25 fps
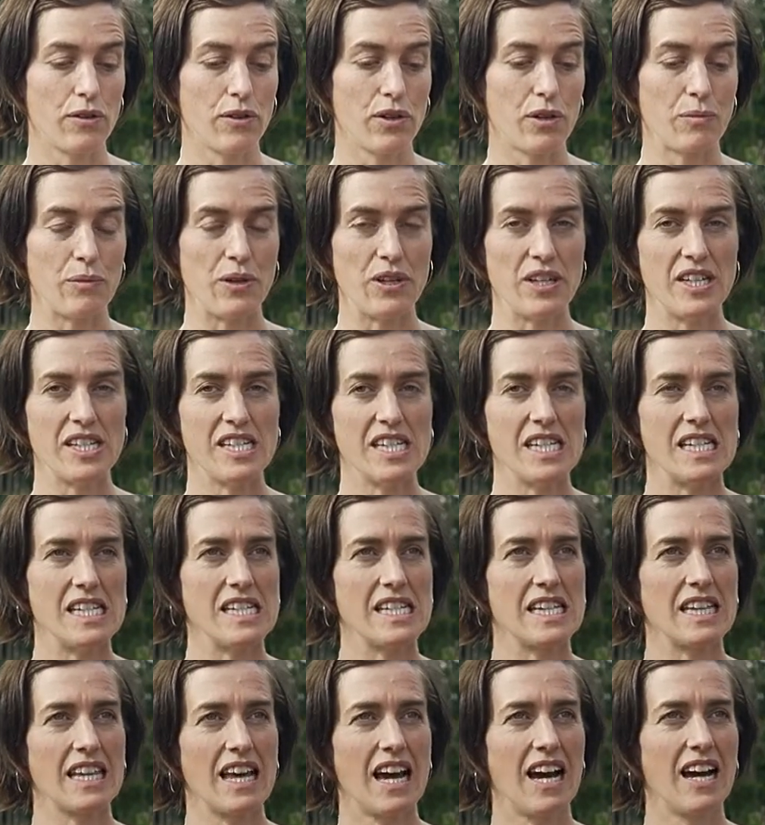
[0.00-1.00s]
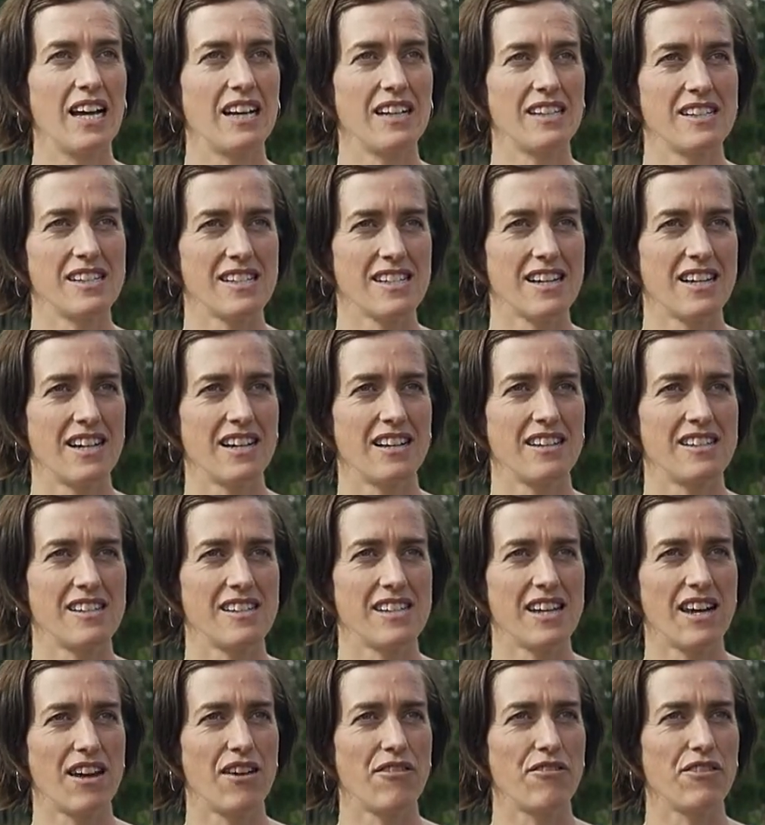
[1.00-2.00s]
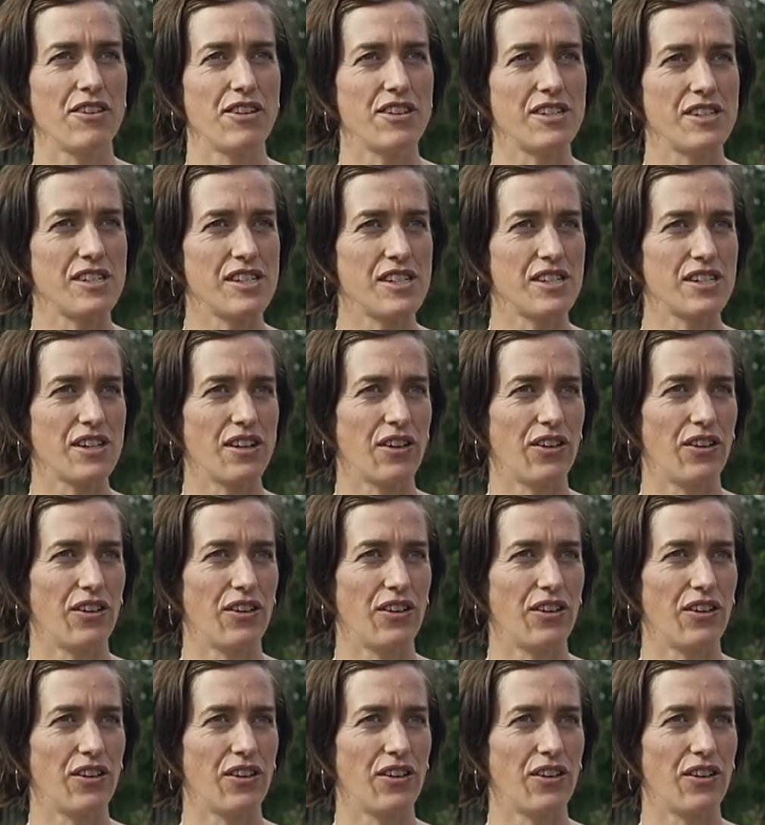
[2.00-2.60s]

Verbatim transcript: communities in the Highlands and Islands areas